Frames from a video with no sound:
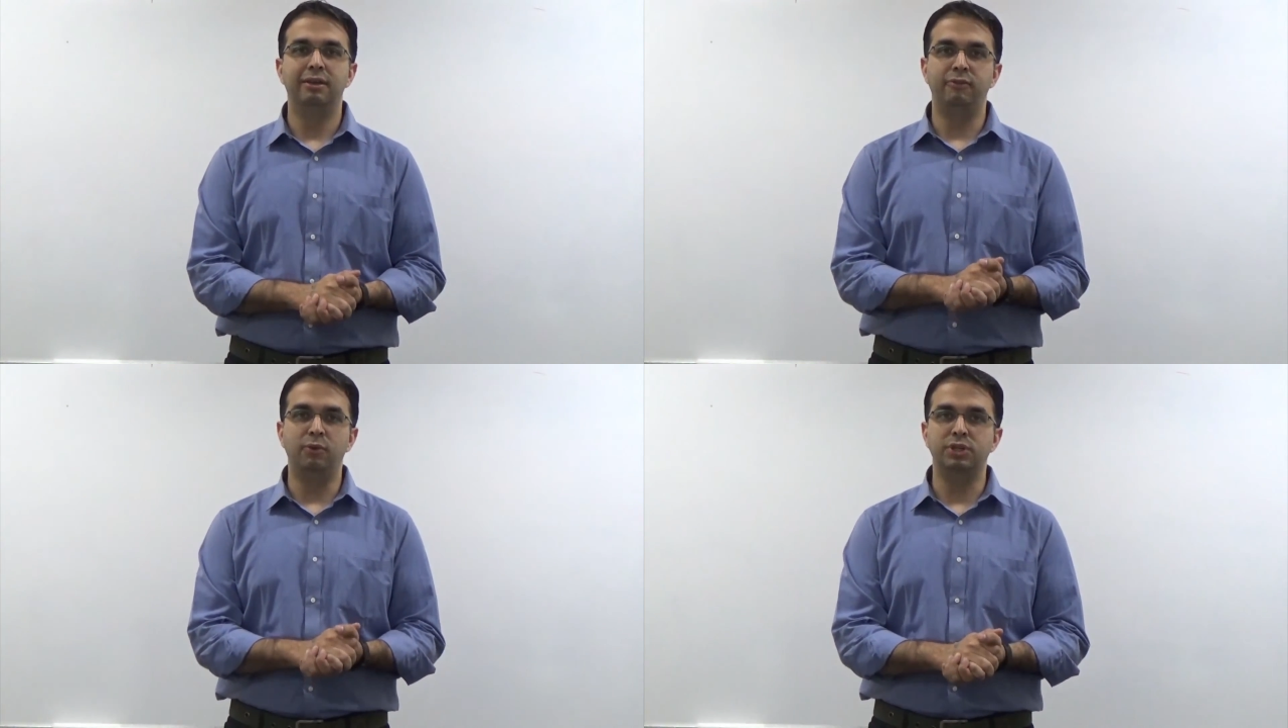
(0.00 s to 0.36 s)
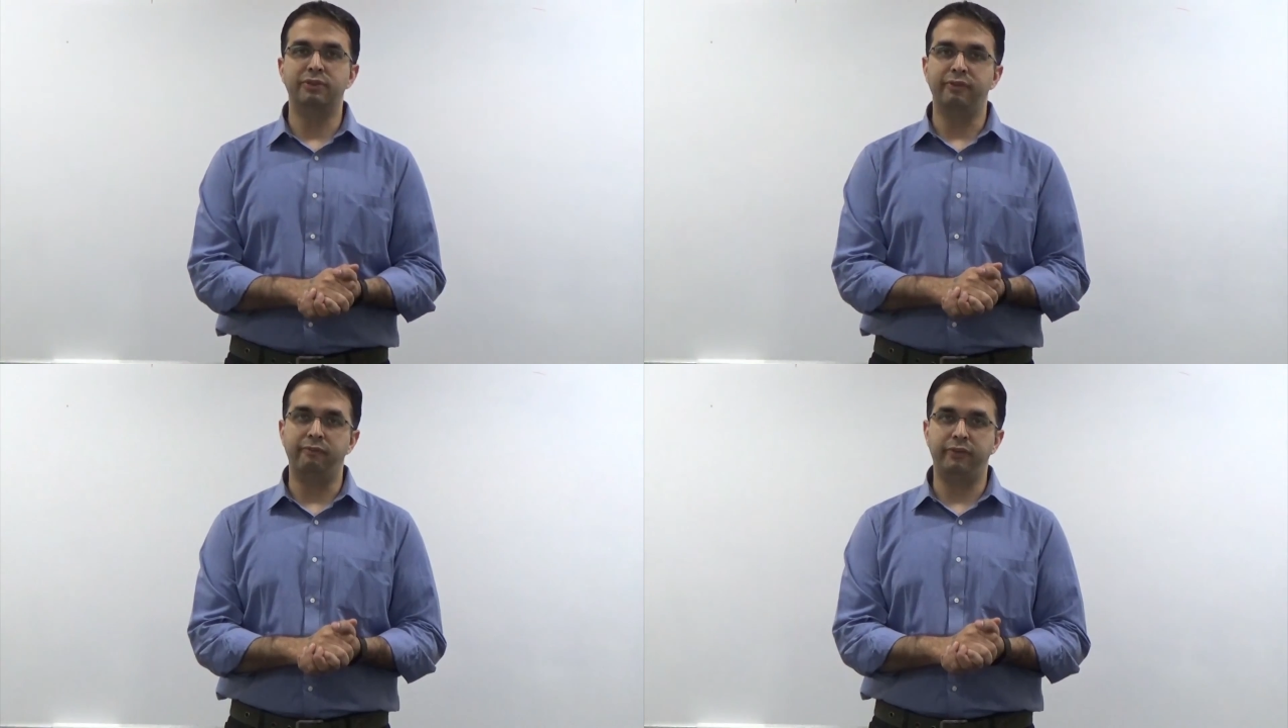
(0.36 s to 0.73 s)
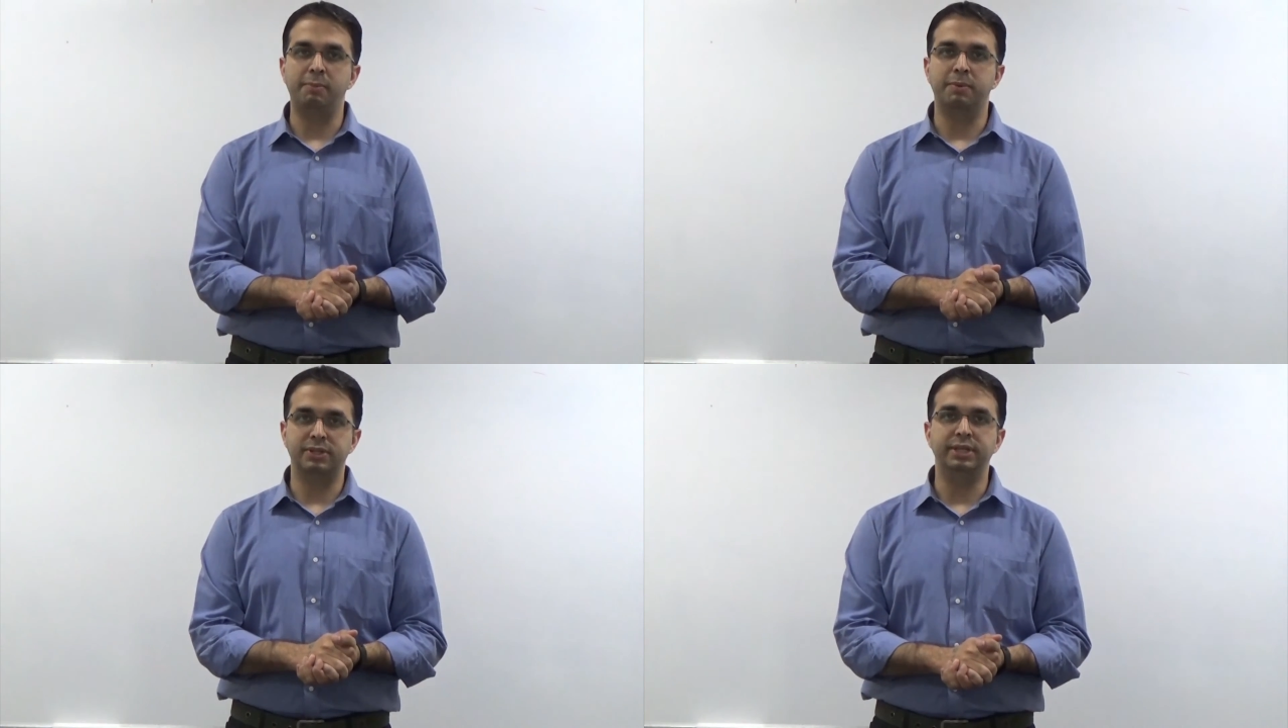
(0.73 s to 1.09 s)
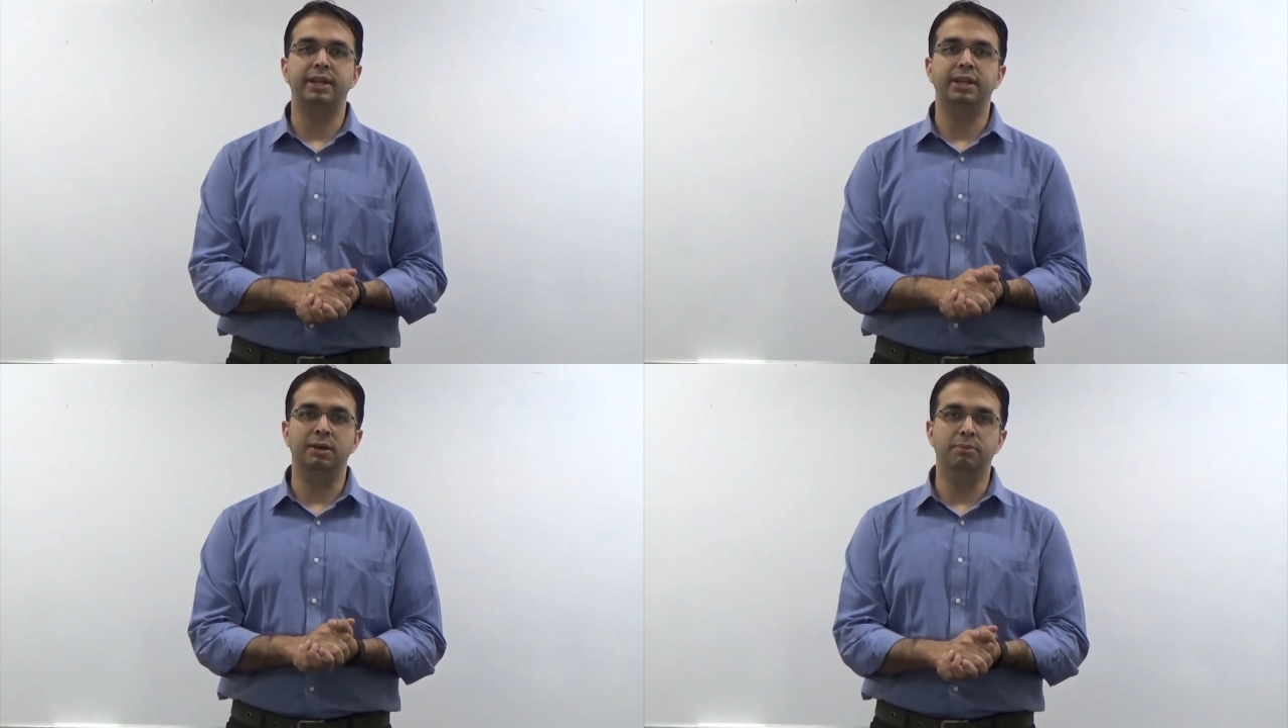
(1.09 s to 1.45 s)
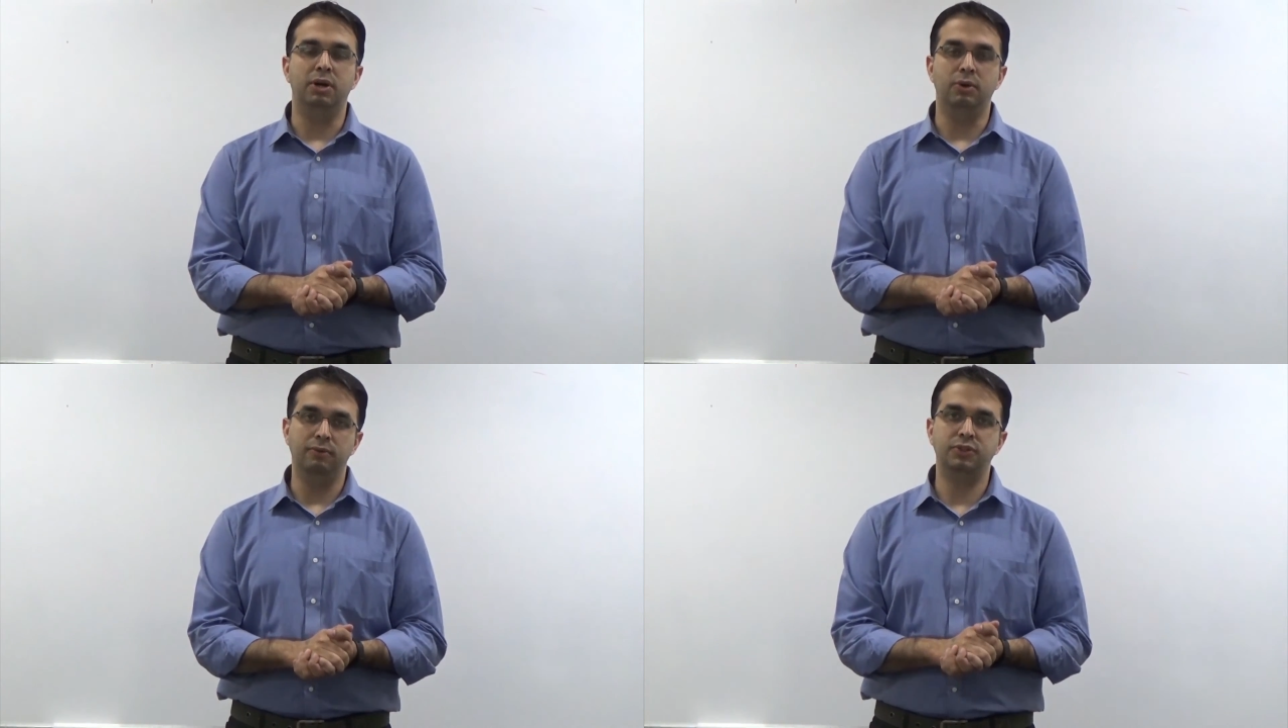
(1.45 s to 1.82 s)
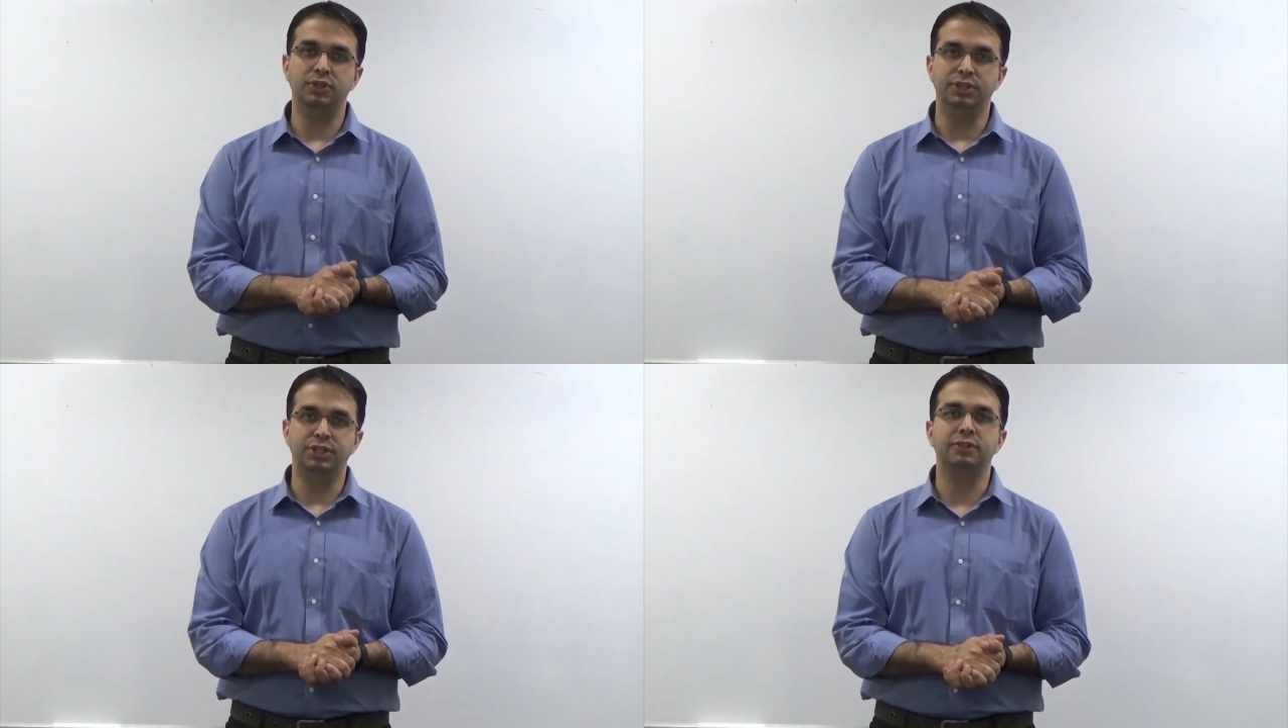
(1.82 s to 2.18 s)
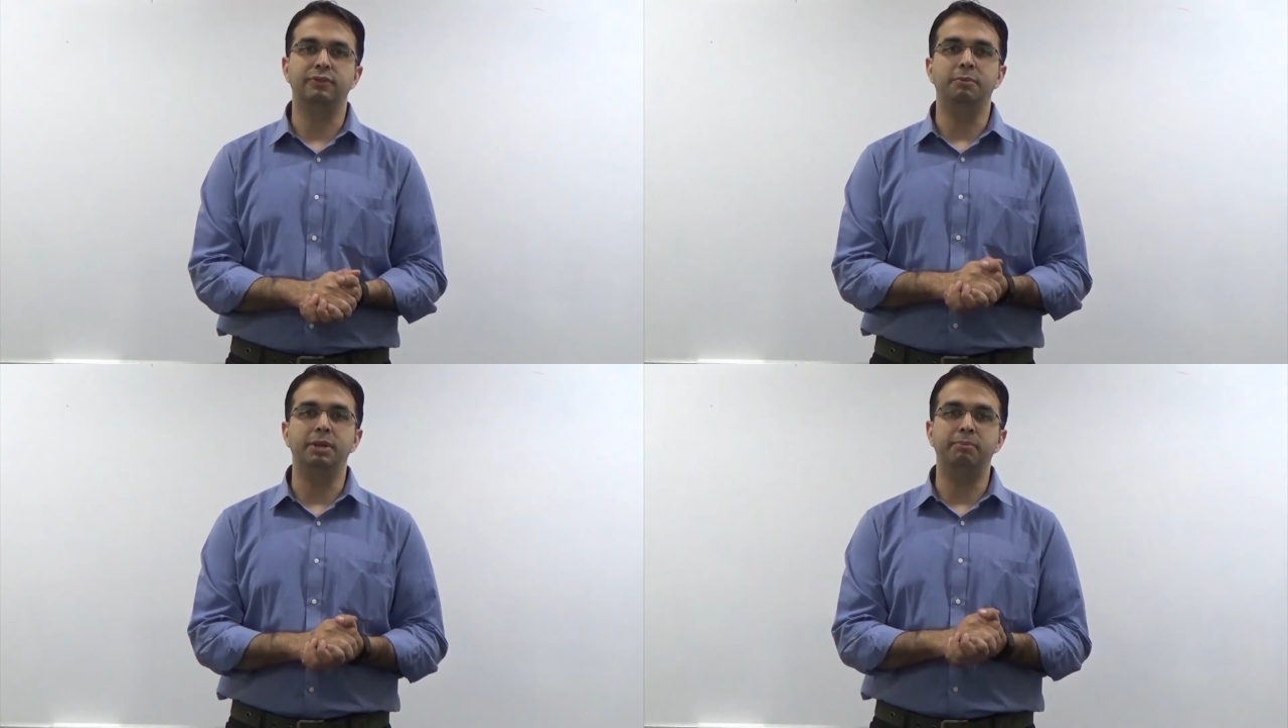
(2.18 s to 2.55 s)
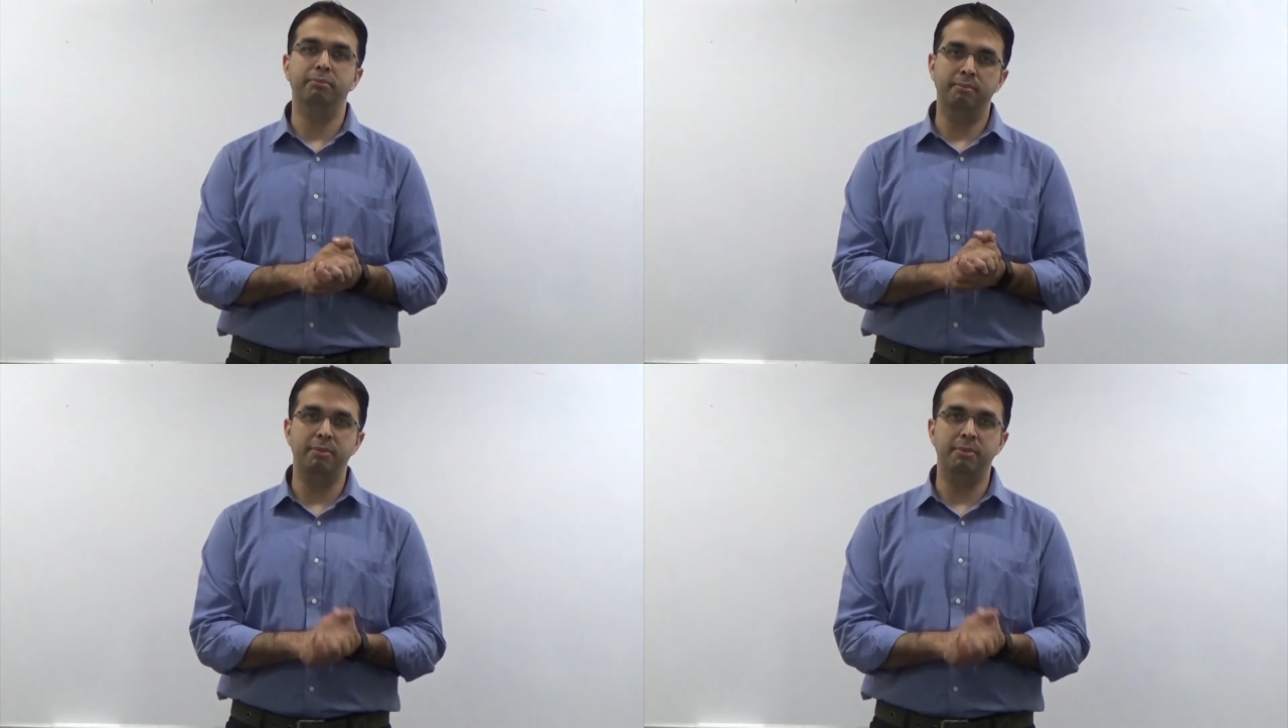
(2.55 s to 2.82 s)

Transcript: future fifty percent and above searches will be